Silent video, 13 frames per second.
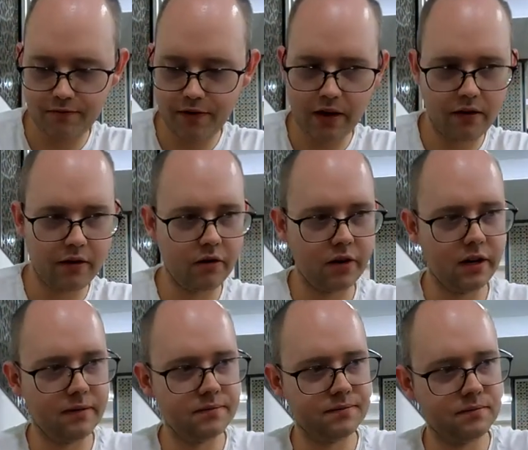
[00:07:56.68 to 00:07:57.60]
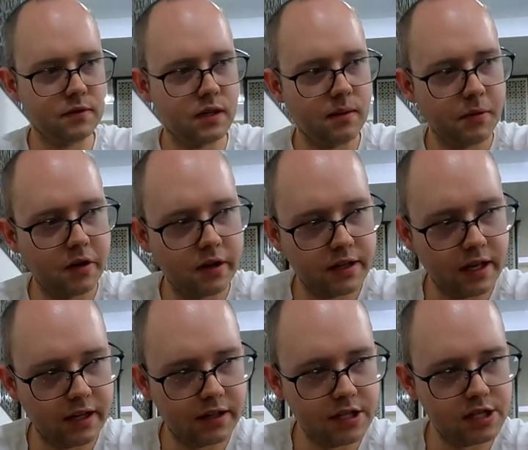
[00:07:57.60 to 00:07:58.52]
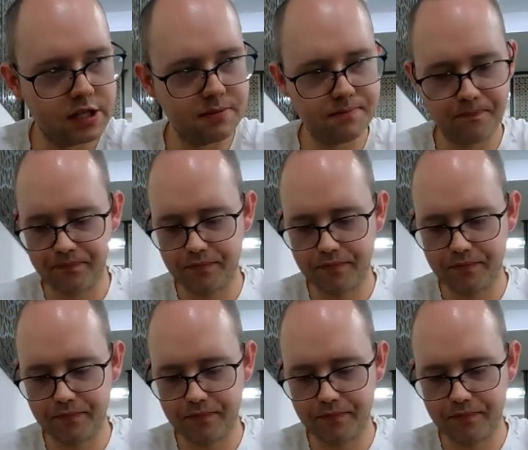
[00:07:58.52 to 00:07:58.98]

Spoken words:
Very oily. I'm gonna take this.